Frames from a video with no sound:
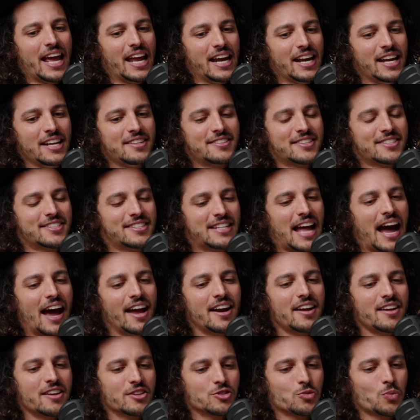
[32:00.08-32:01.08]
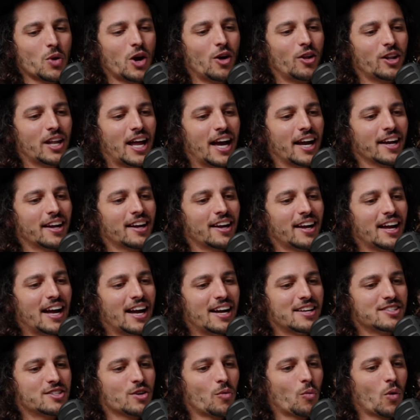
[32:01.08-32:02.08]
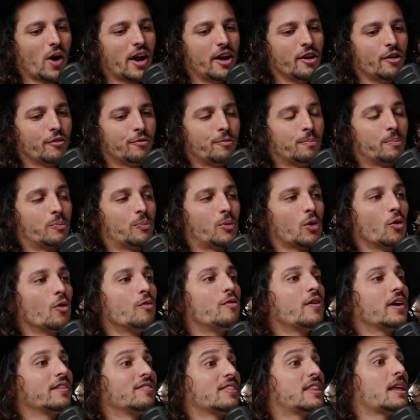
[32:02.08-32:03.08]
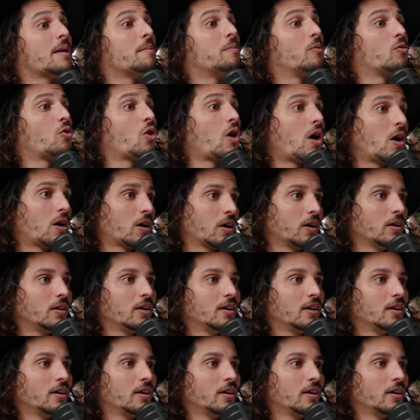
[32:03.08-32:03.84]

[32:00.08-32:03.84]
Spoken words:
it started as well, like as a way of proving them wrong.